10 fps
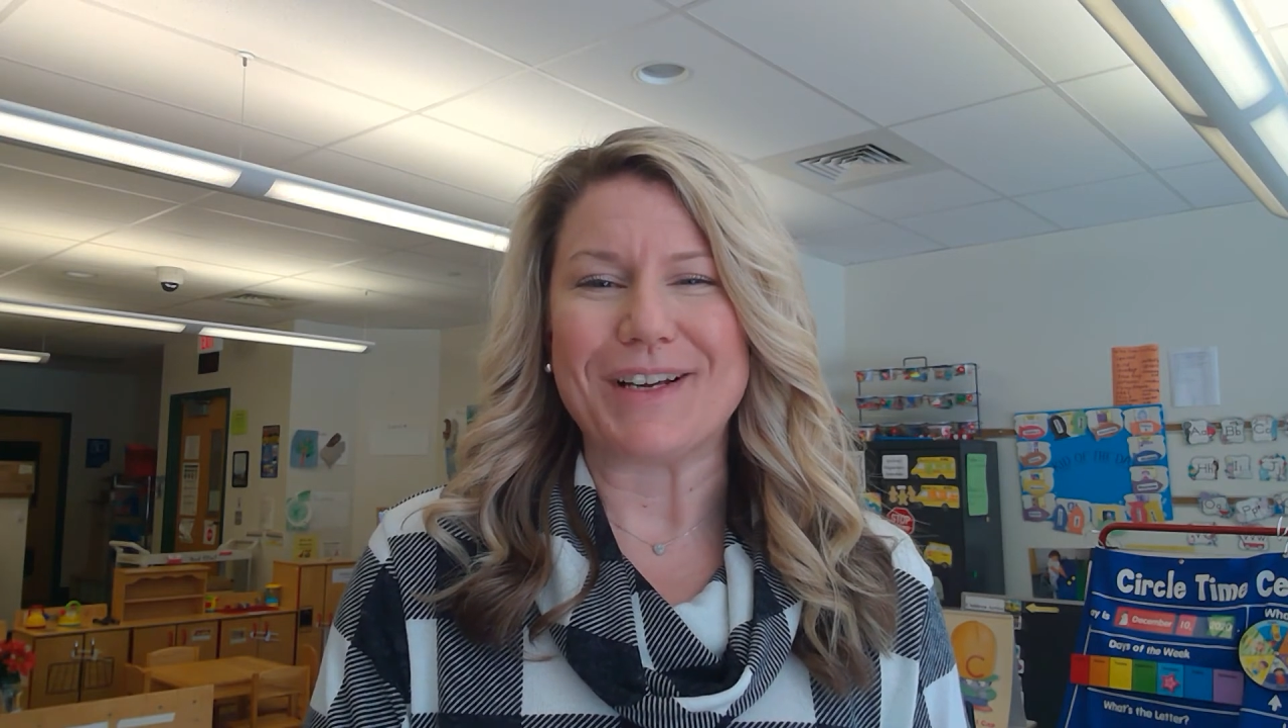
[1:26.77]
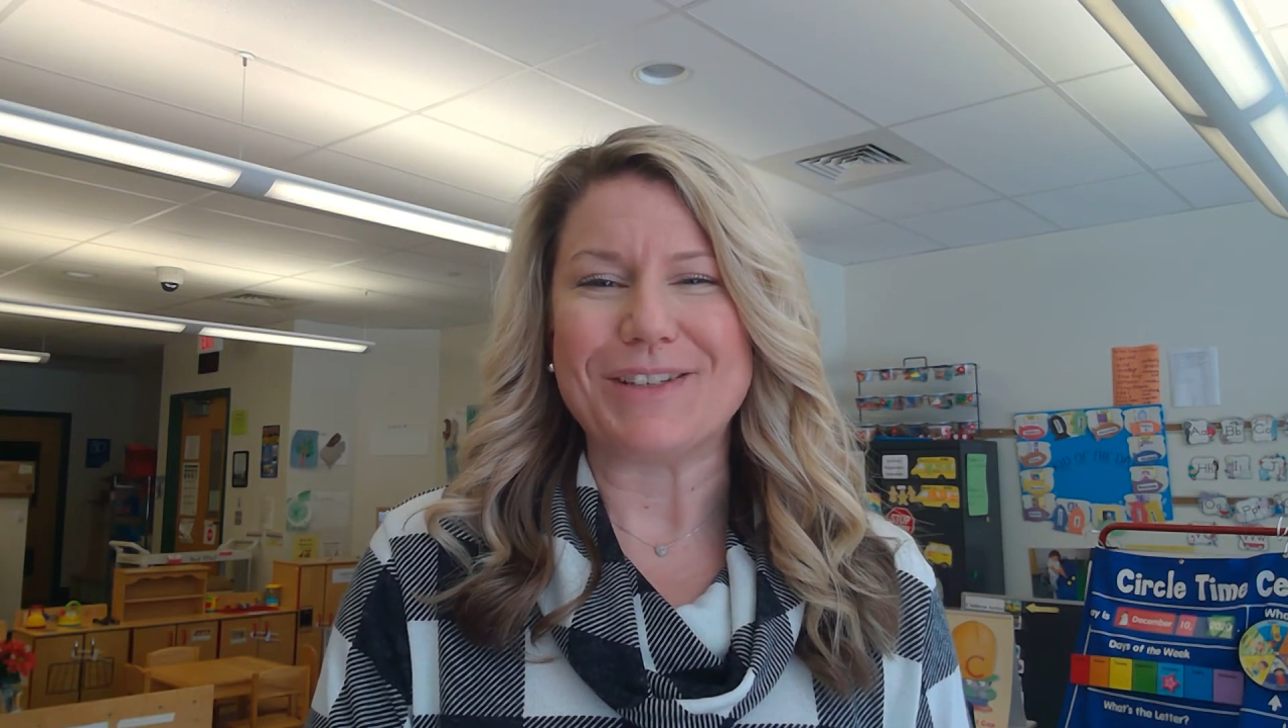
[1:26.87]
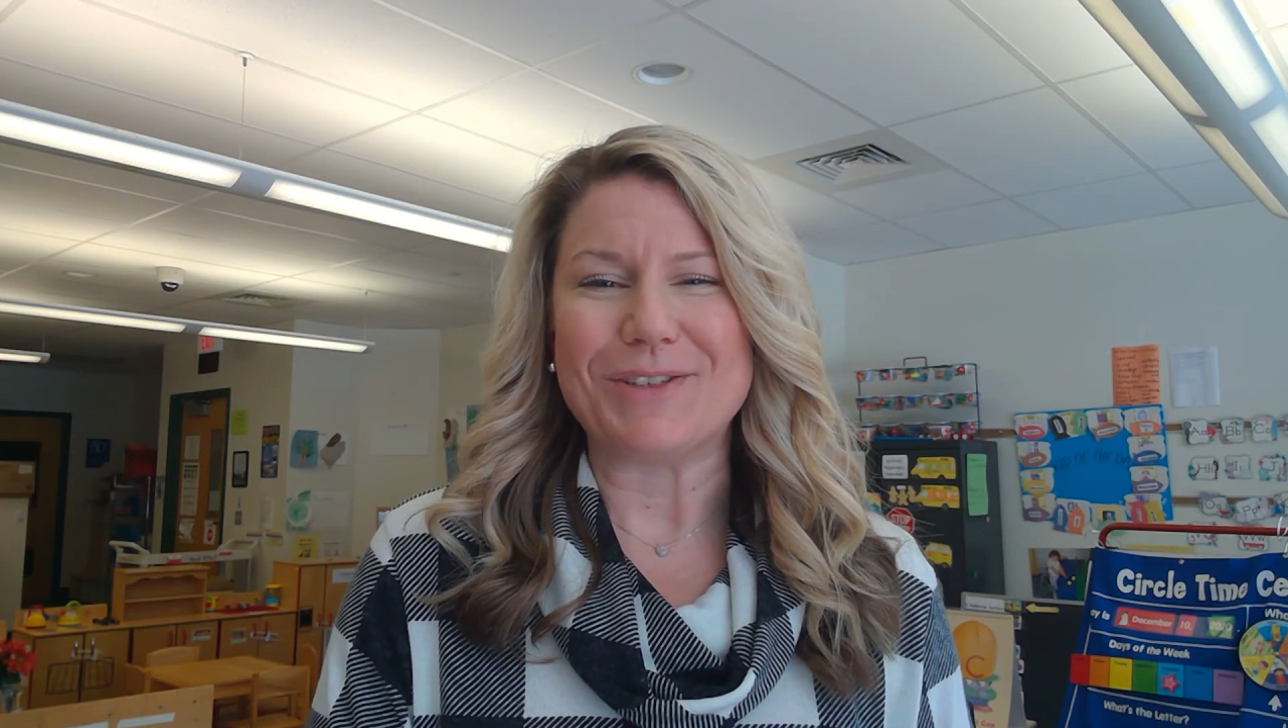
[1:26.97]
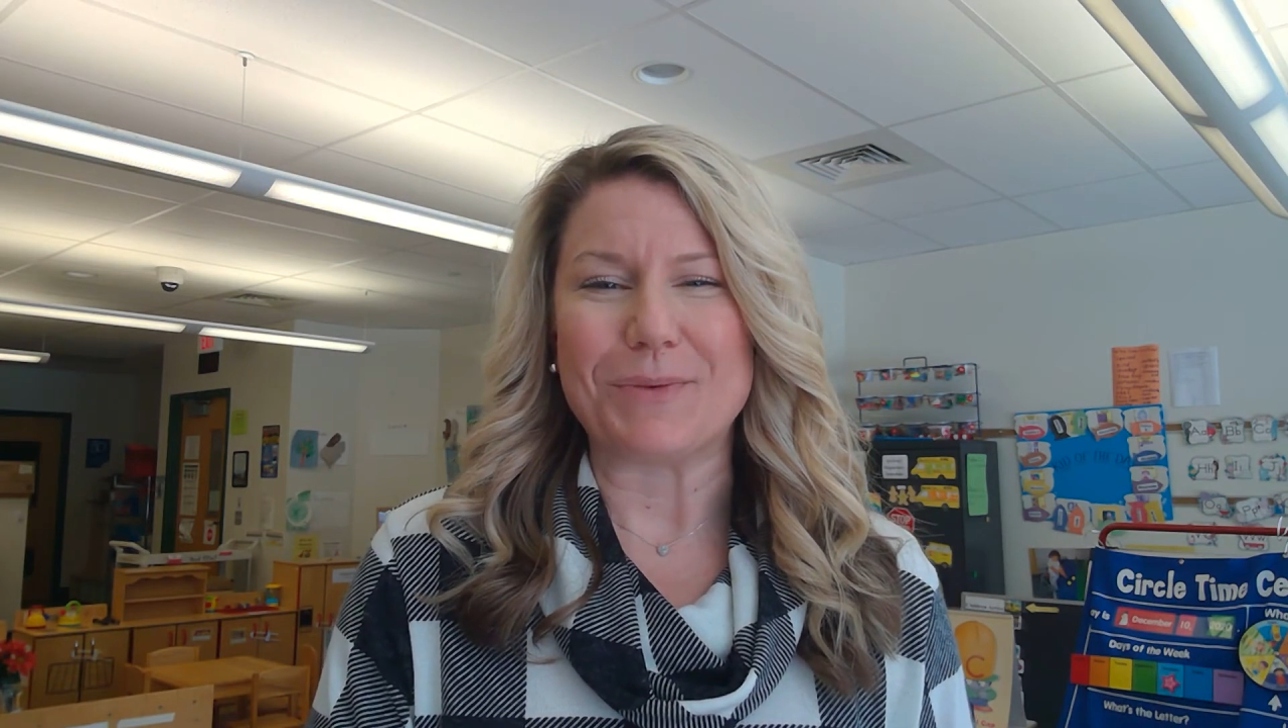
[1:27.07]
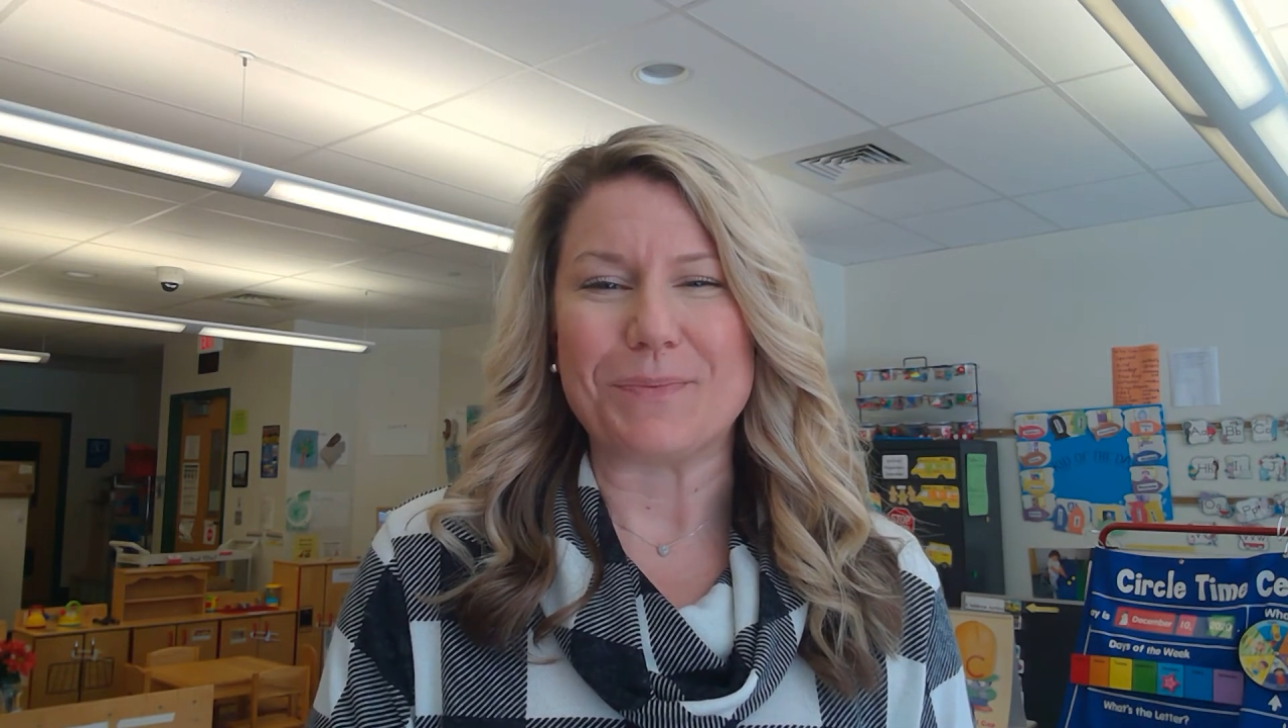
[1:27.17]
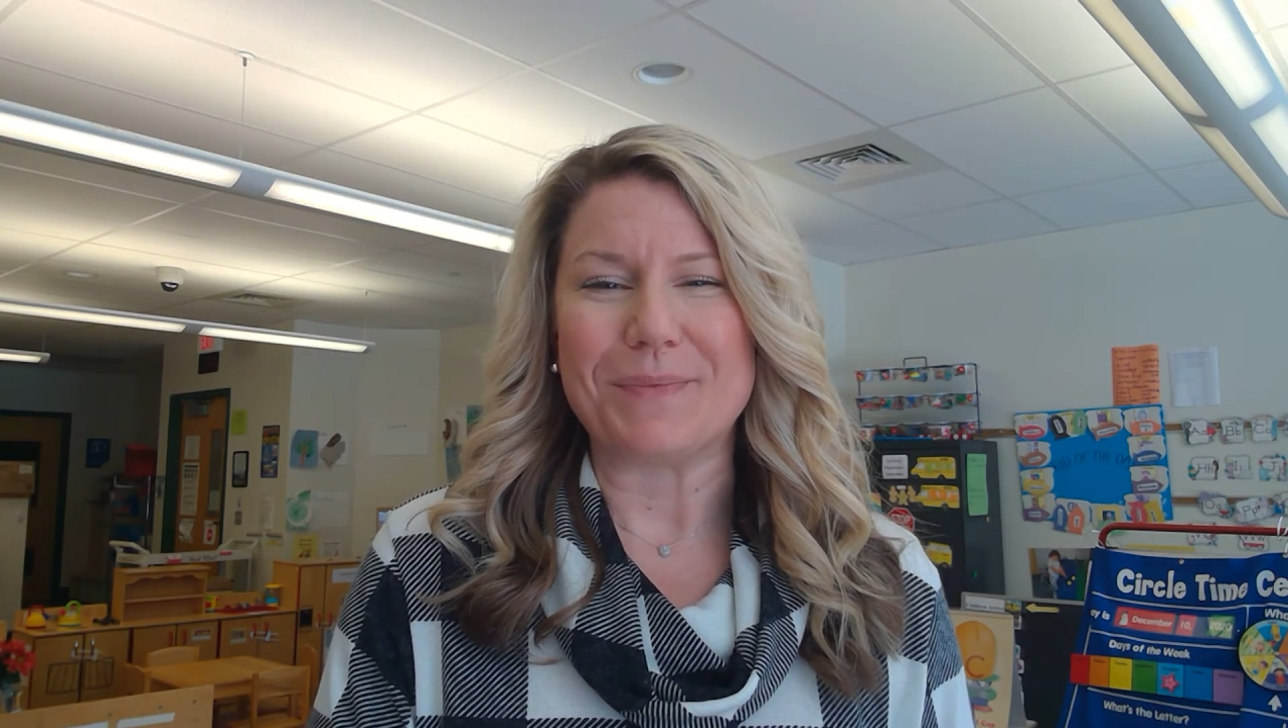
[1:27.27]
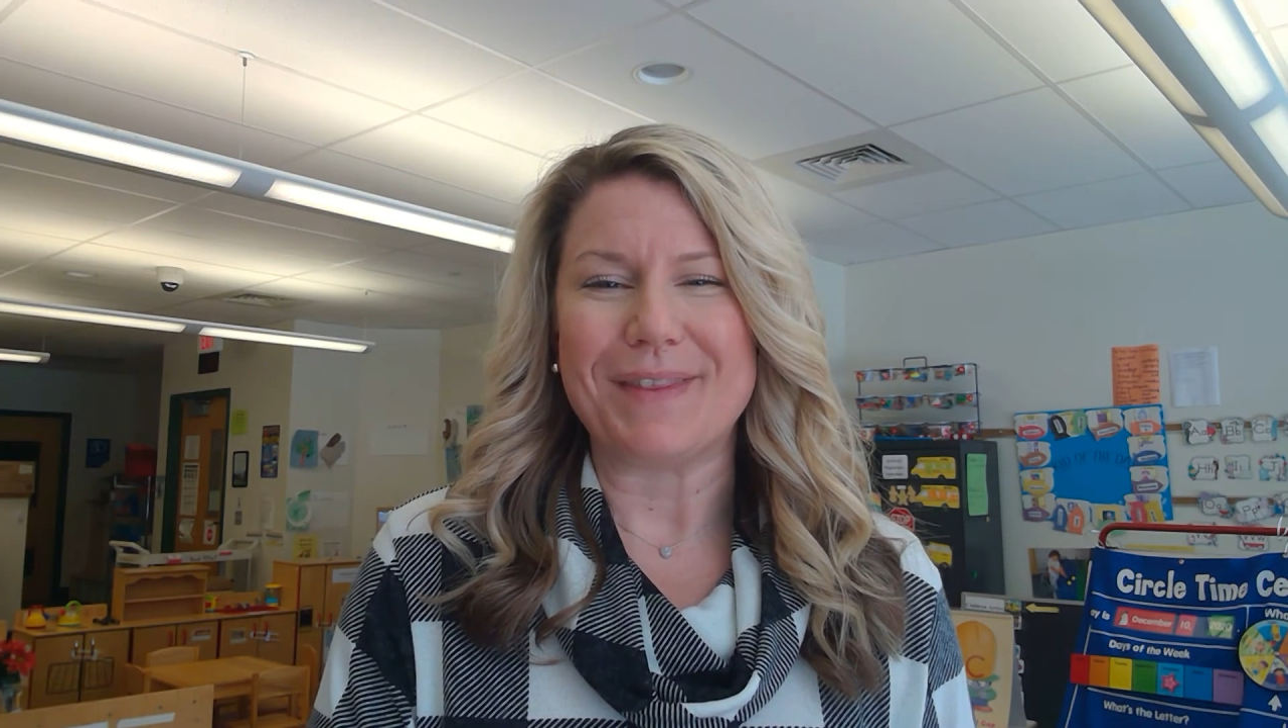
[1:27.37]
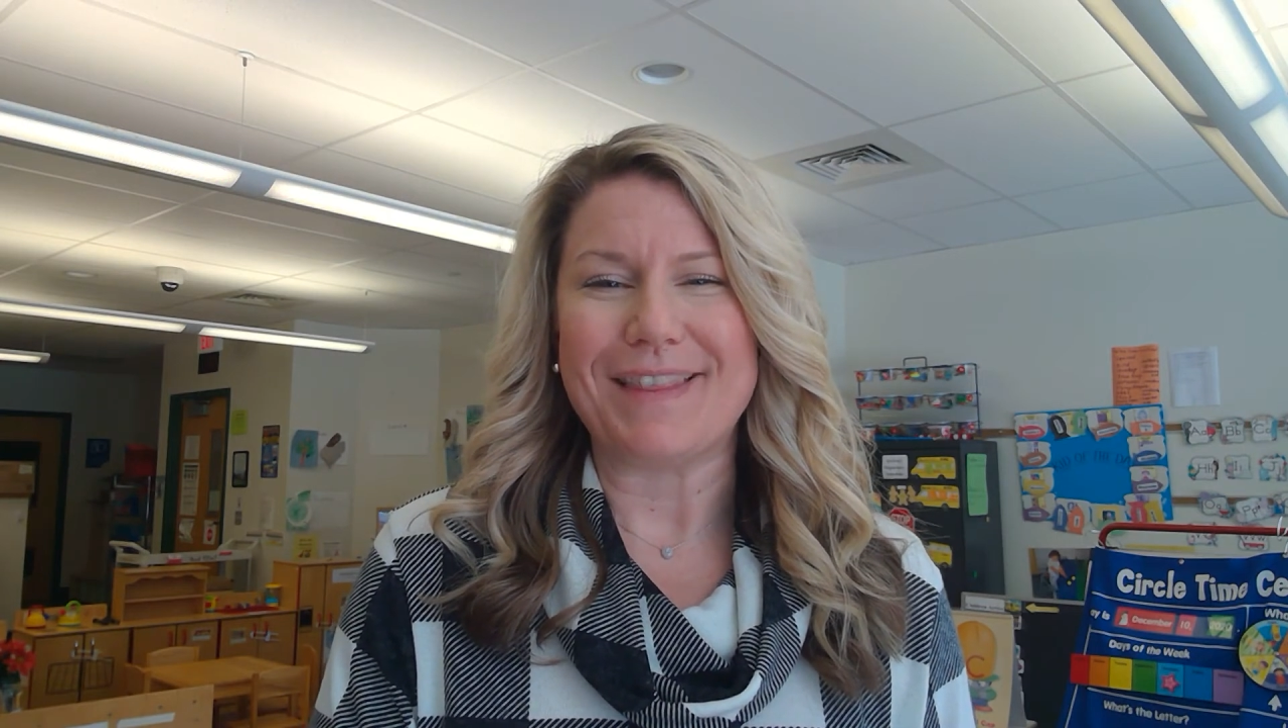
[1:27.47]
in the Zoom.